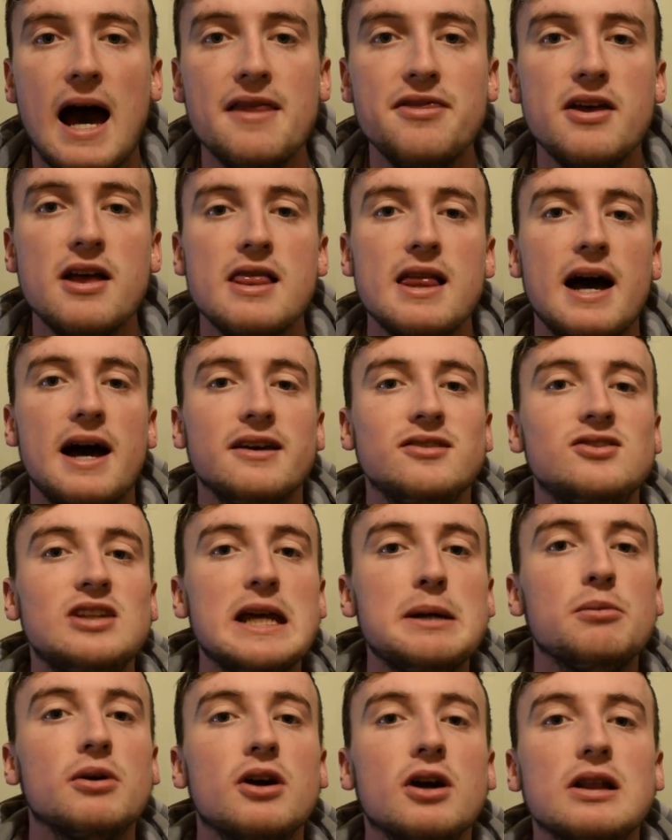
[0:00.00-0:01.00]
And the last
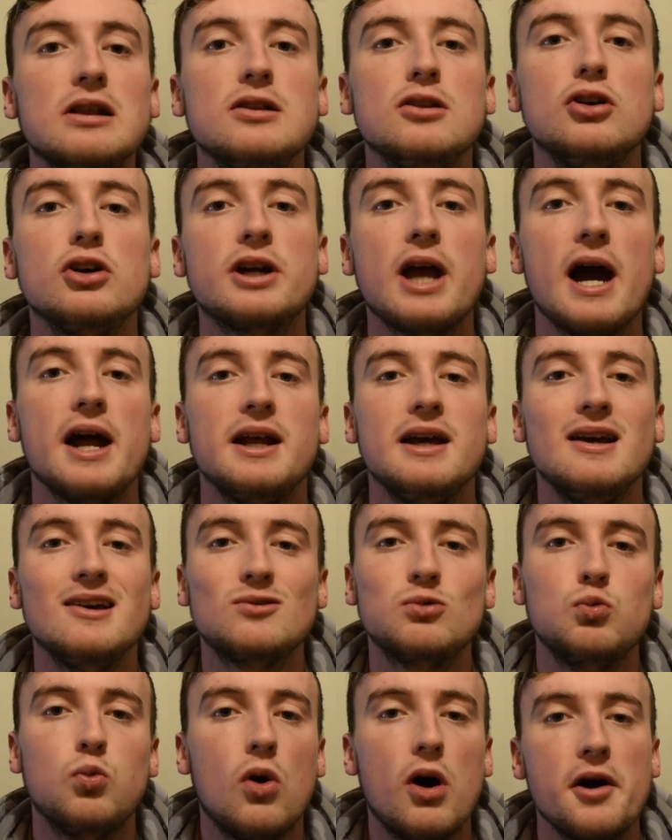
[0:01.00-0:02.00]
team we're going to look at
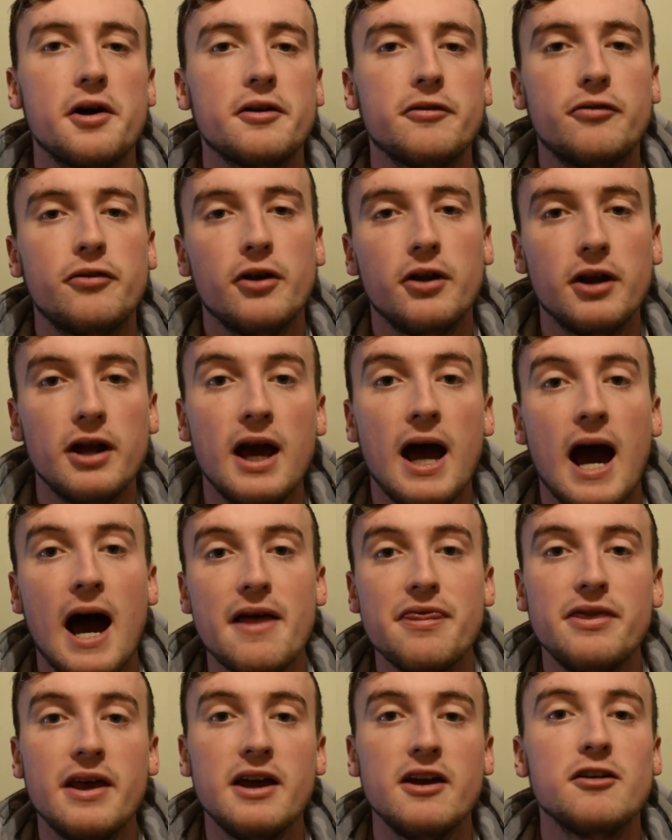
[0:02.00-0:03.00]
is Waterford,
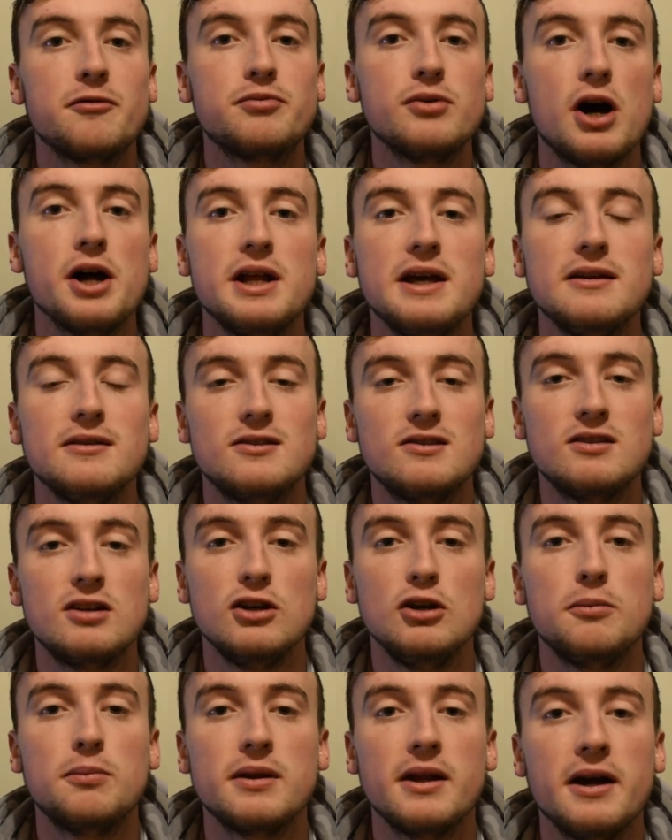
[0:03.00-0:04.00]
and they have brought in
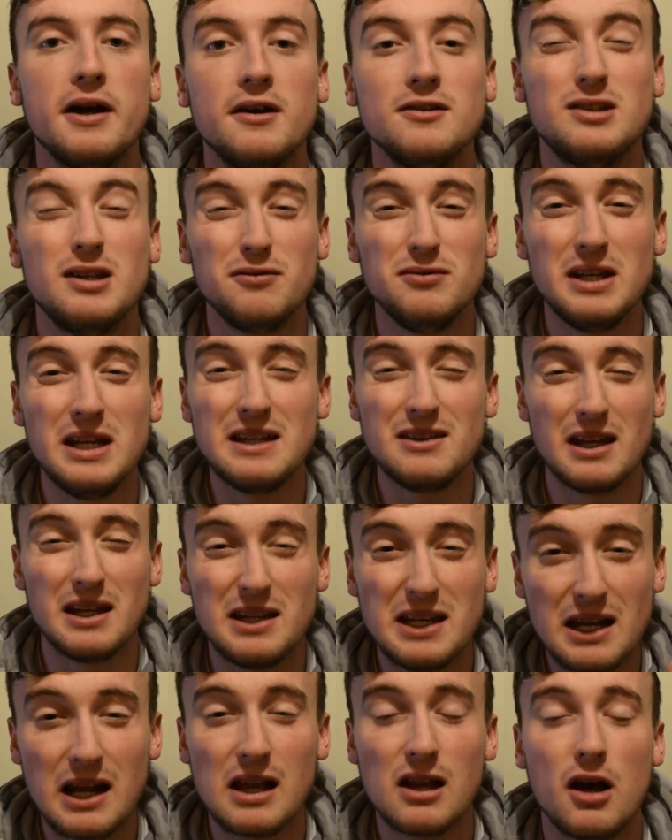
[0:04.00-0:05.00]
2 players. They
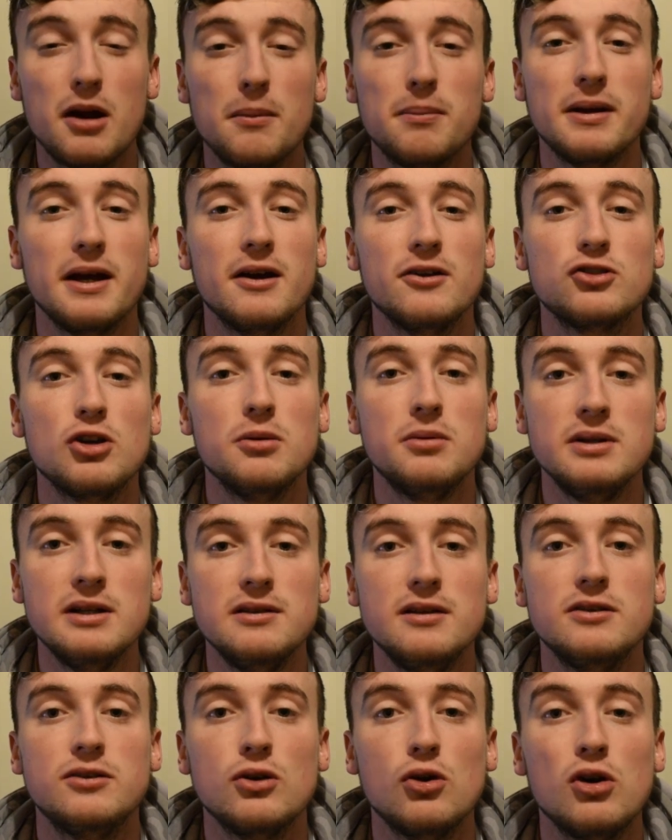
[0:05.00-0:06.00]
need a lot of players coming
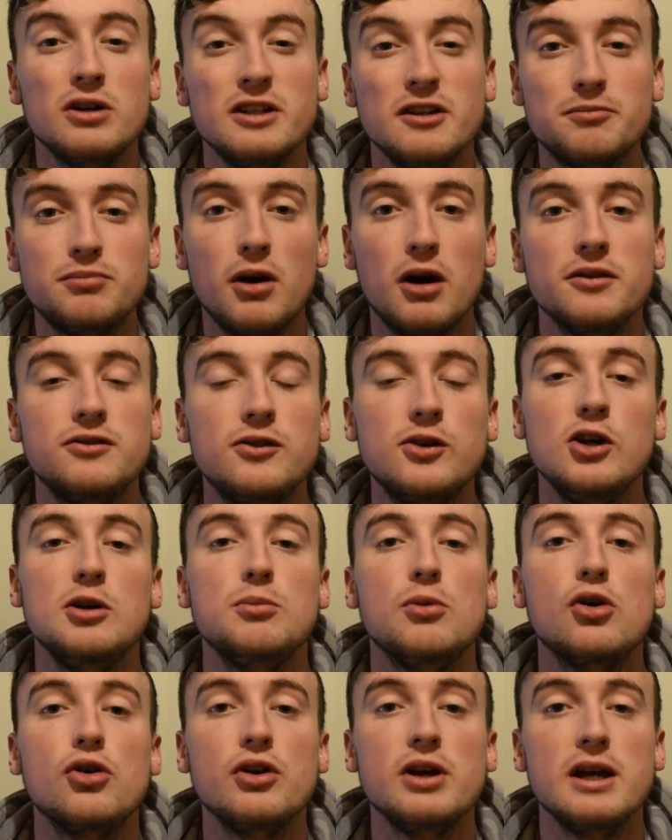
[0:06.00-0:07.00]
in the door, and they've brought 2
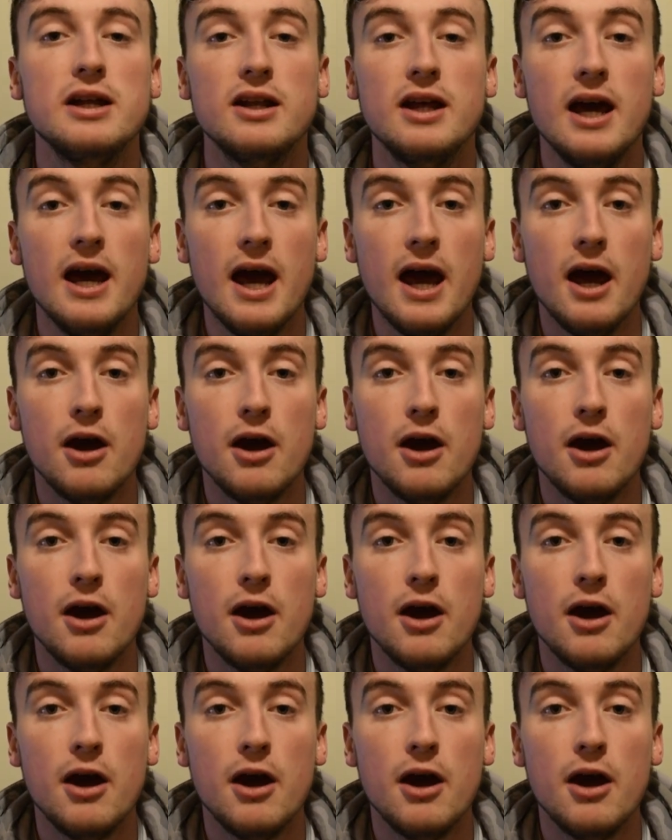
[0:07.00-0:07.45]
more in.